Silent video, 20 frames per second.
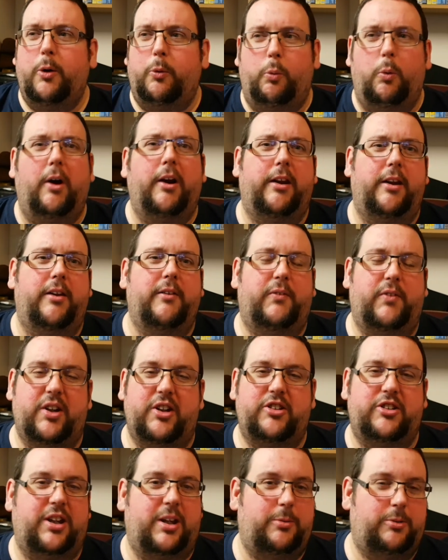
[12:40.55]
One of the
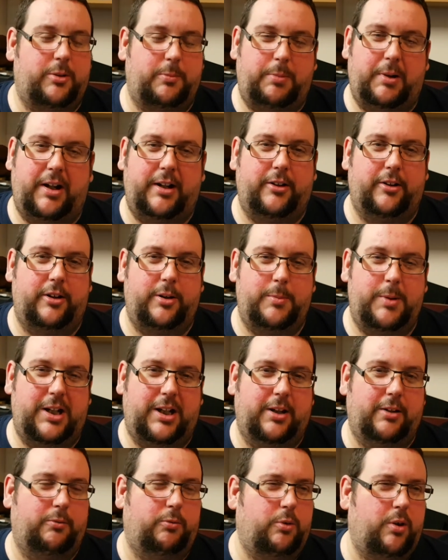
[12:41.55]
first games I played on the
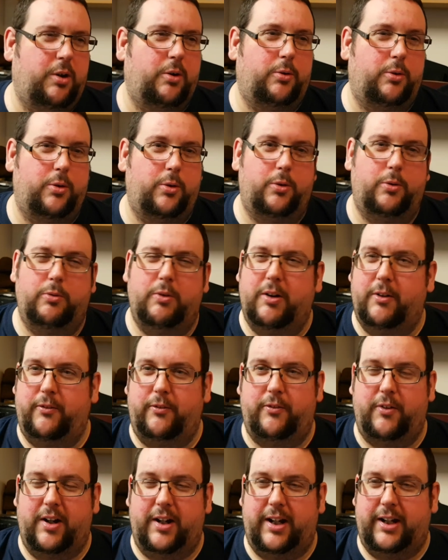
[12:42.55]
Amiga. Real cool, real
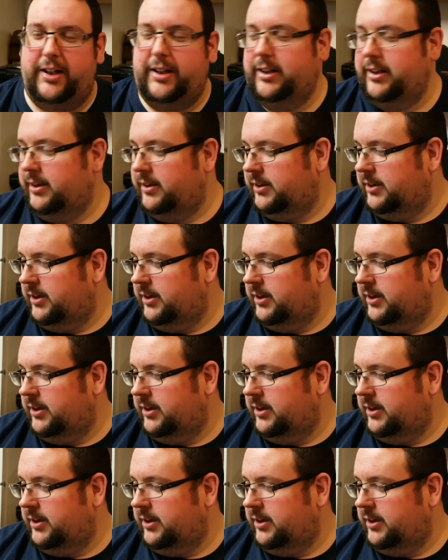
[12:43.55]
funny.